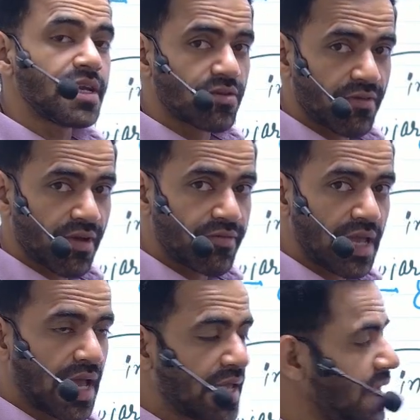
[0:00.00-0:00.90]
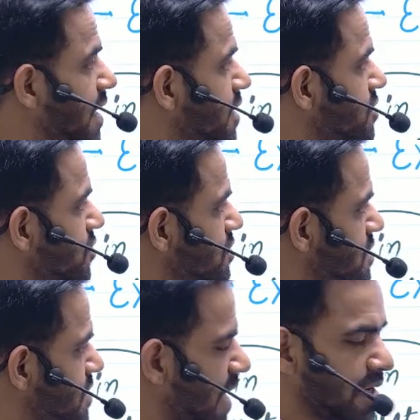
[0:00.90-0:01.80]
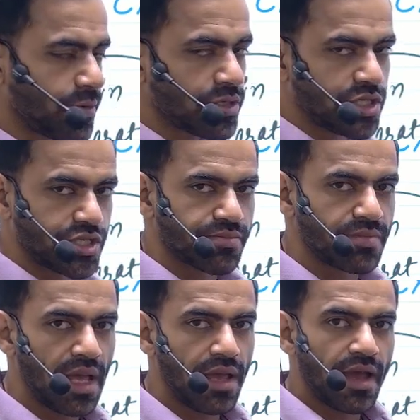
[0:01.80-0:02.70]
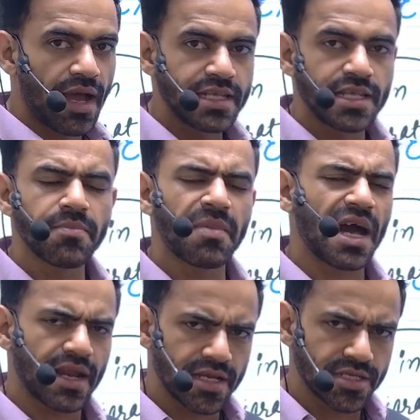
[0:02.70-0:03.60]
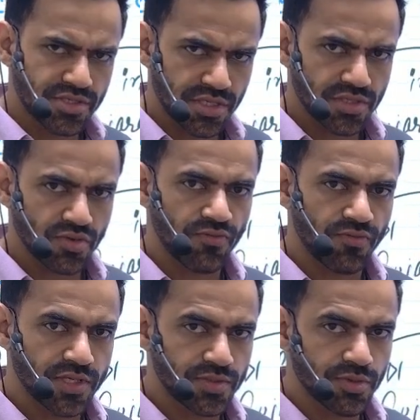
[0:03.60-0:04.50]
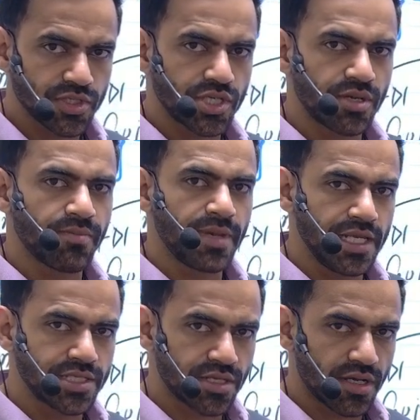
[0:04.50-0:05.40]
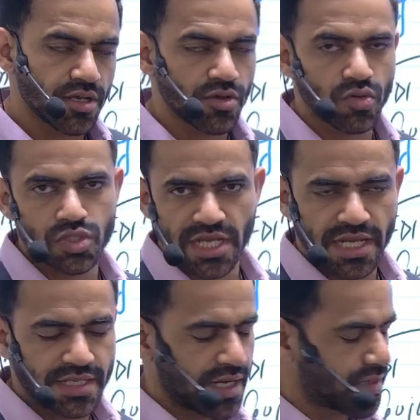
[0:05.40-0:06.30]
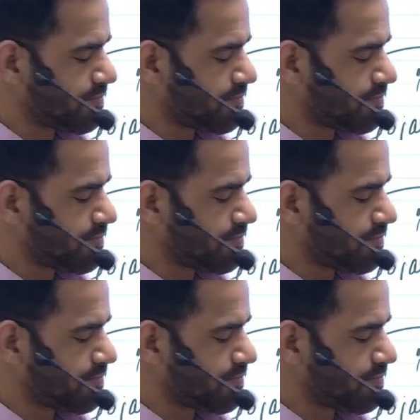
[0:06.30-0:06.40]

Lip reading: of FDI, it is on second position. I think Maharashtra is on first position. Please cross check that.